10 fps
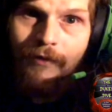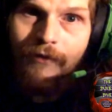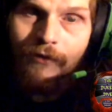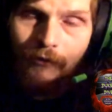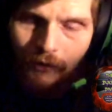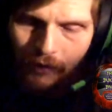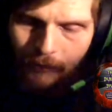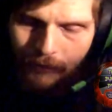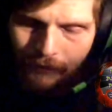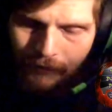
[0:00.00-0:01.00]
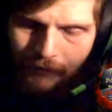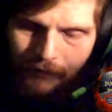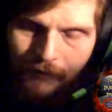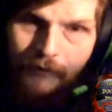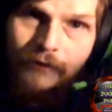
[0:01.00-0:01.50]
the scrum.
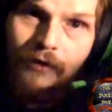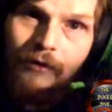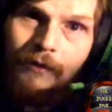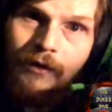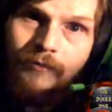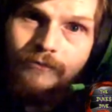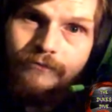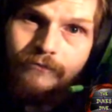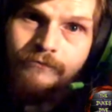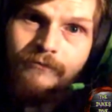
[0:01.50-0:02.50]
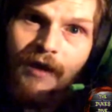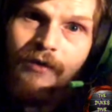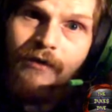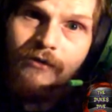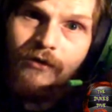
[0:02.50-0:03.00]
So I
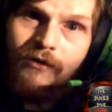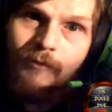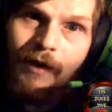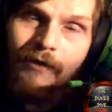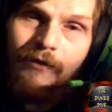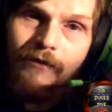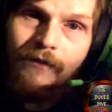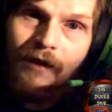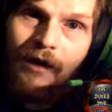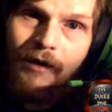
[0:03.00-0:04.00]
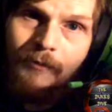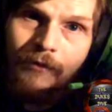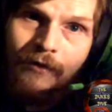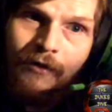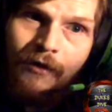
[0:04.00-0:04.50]
think it's just a matter of time.
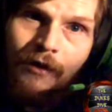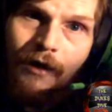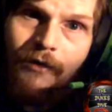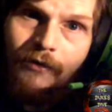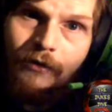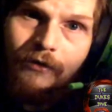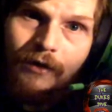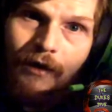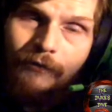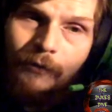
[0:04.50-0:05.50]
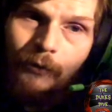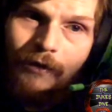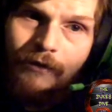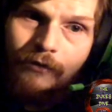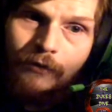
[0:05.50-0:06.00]
I think they're gonna have to
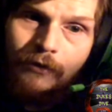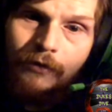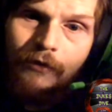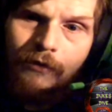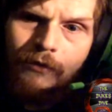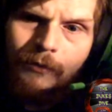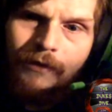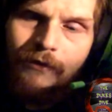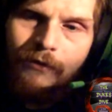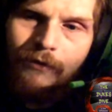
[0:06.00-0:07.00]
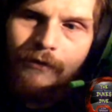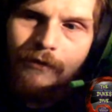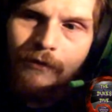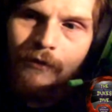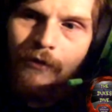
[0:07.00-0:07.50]
wait. They're gonna wait till
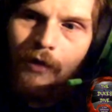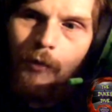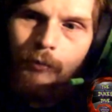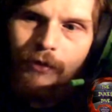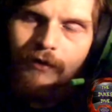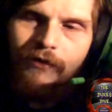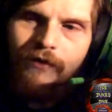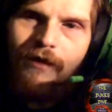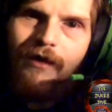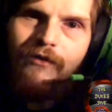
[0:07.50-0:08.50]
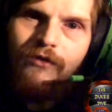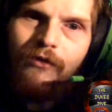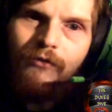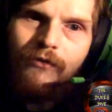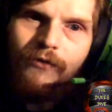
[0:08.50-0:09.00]
a big stage to
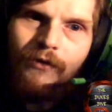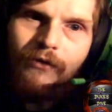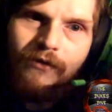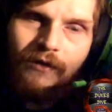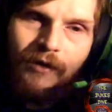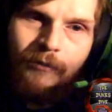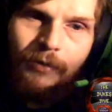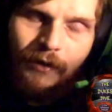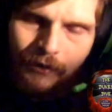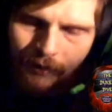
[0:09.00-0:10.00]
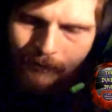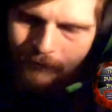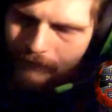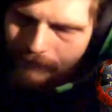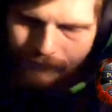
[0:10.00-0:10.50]
reveal CM Punk. I'm
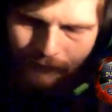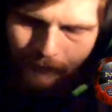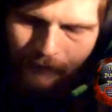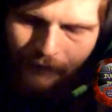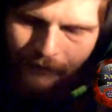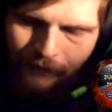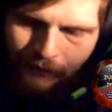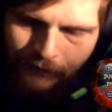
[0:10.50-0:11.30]
telling you.